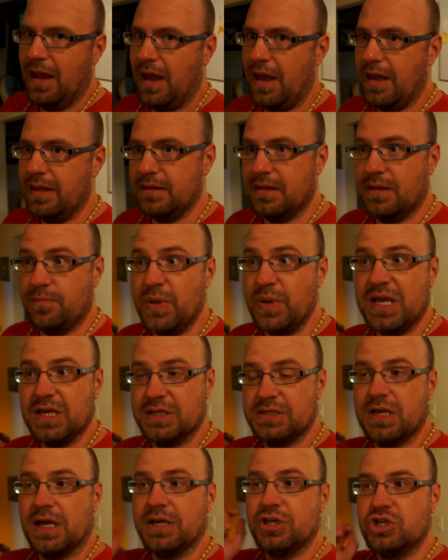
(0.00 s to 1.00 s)
and
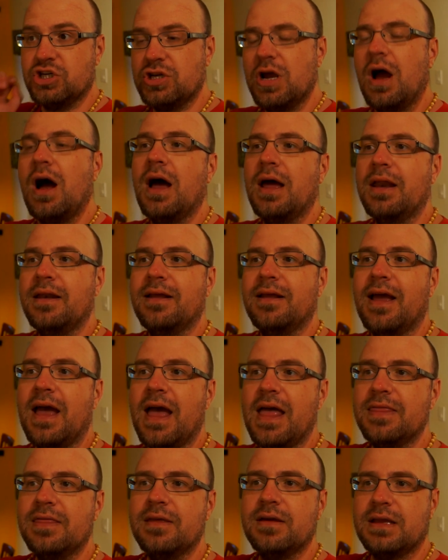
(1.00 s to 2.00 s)
because I shot
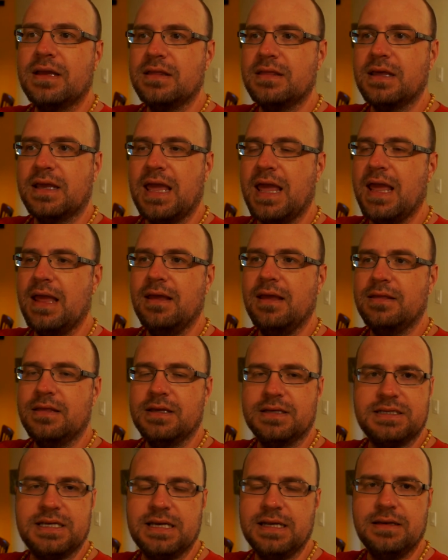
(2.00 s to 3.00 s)
and the the can
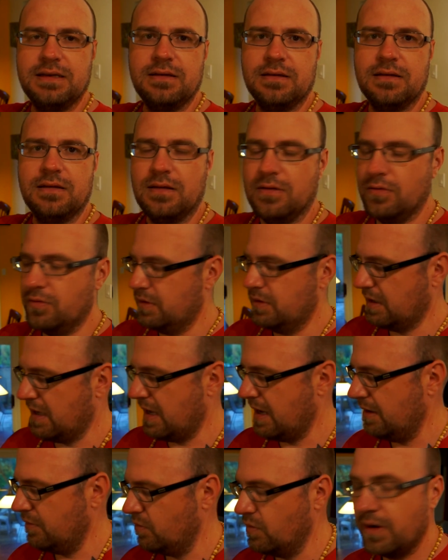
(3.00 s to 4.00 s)
the tin or the
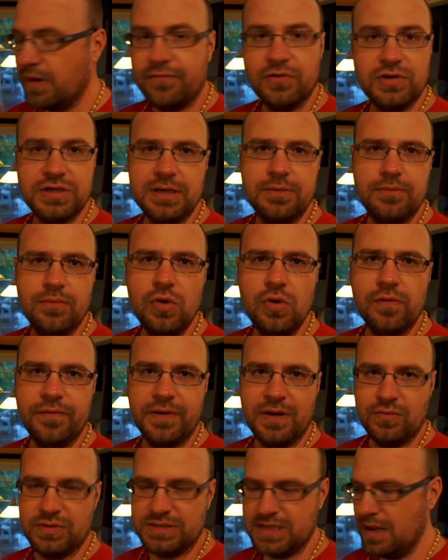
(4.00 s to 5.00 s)
can whatever didn't move
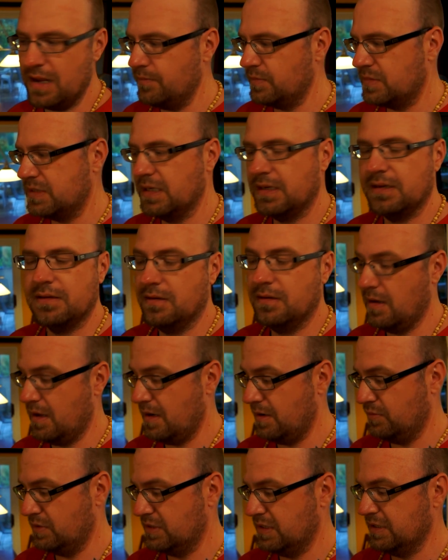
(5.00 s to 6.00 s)
and it was empty
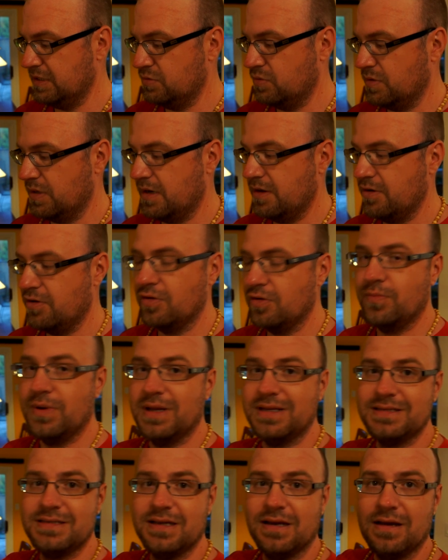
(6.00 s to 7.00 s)
and it was this one here
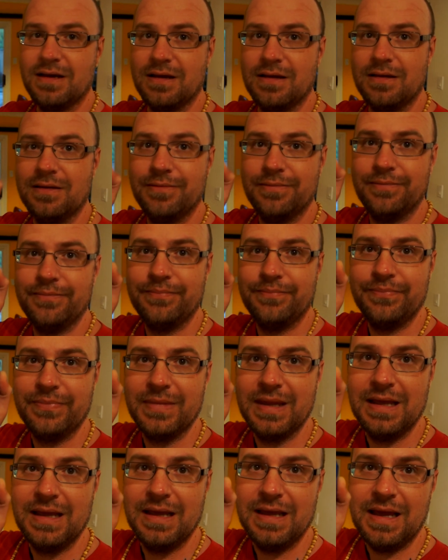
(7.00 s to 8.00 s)
but uh,
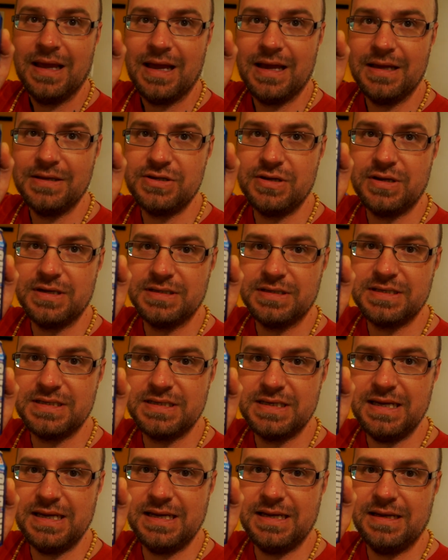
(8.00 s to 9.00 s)
as you can
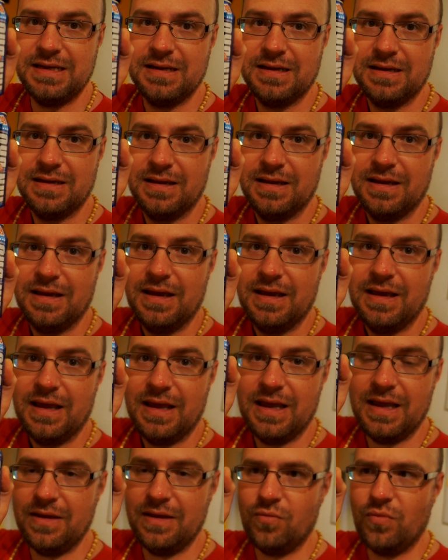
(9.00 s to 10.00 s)
see
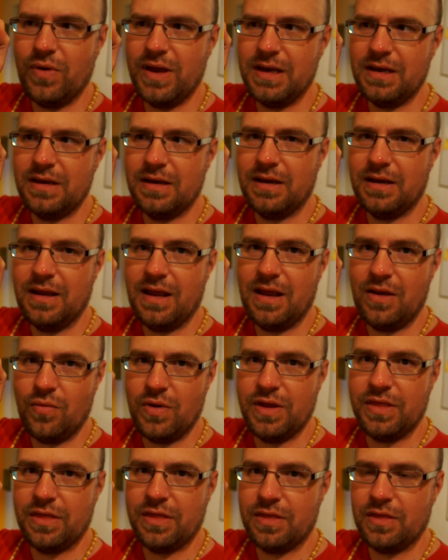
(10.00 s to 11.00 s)
it went it
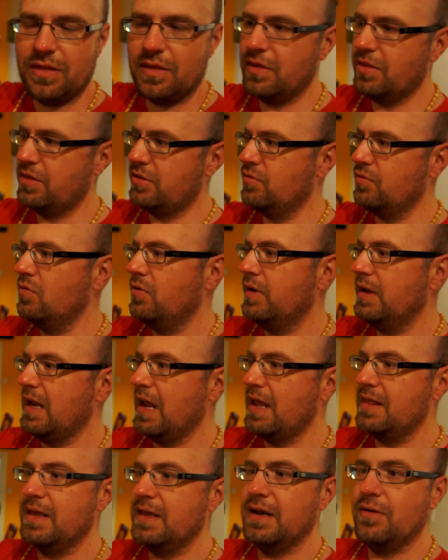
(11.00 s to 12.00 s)
went through
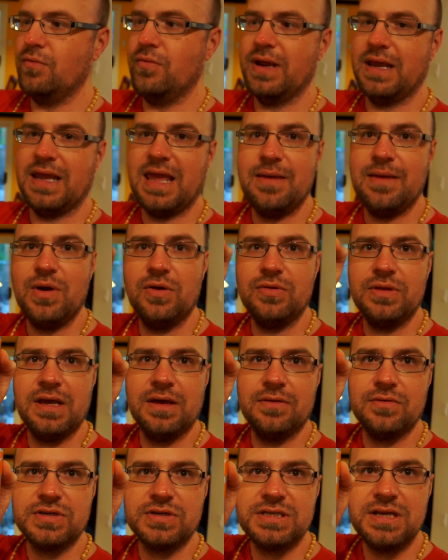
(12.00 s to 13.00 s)
it and then it came out the
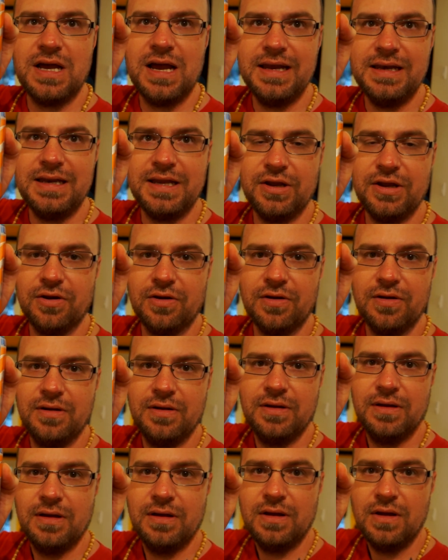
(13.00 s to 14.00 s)
other side here
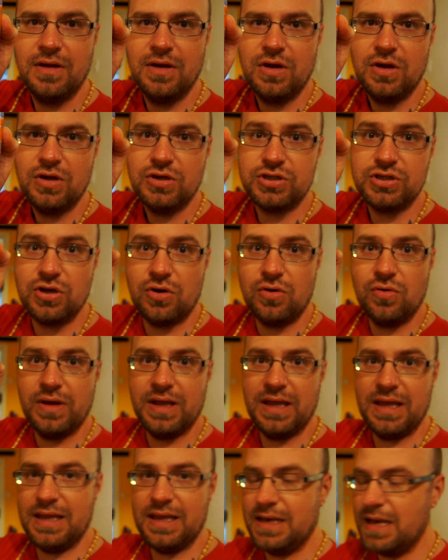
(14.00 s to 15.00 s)

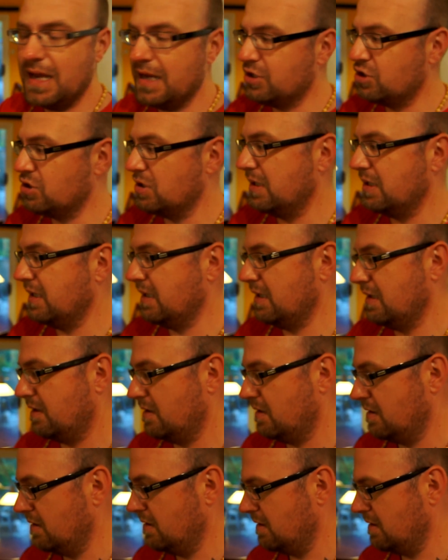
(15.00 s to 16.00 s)
so it actually